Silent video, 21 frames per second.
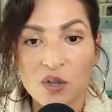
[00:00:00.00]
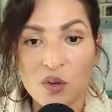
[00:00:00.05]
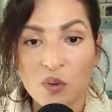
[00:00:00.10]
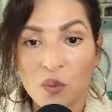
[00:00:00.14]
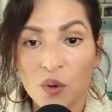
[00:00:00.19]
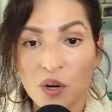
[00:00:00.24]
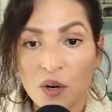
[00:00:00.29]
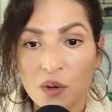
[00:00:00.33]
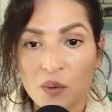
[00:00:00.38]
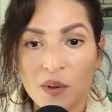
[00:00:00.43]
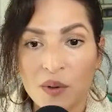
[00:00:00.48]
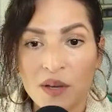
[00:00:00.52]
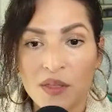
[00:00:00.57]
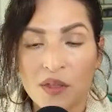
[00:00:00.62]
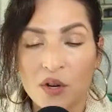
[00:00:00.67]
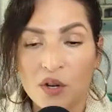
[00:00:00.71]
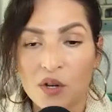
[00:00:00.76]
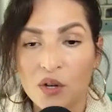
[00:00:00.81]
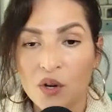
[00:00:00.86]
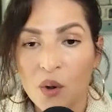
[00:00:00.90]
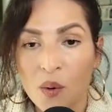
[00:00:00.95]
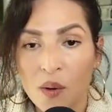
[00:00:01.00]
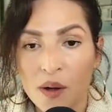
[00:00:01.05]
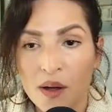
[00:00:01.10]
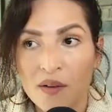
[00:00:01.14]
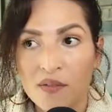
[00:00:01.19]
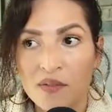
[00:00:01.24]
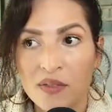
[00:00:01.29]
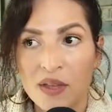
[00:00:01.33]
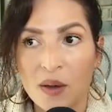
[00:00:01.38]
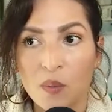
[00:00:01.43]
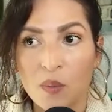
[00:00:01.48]
work with or you know
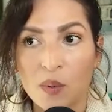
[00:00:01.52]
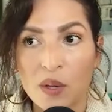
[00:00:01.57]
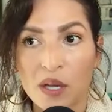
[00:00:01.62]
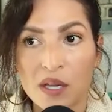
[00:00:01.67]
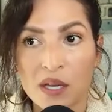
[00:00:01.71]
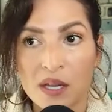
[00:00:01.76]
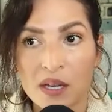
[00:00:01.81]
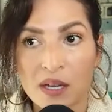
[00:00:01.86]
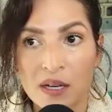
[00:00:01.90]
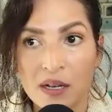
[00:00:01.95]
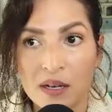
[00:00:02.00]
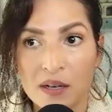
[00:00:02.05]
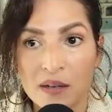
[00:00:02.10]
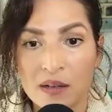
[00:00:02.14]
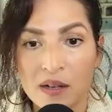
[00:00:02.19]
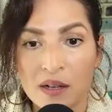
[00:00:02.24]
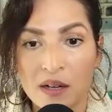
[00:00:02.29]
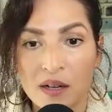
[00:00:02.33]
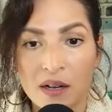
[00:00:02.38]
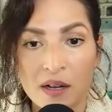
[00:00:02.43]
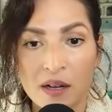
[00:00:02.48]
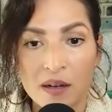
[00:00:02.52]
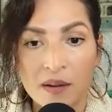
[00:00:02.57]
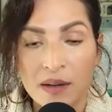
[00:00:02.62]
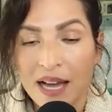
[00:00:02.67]
of that we can uh,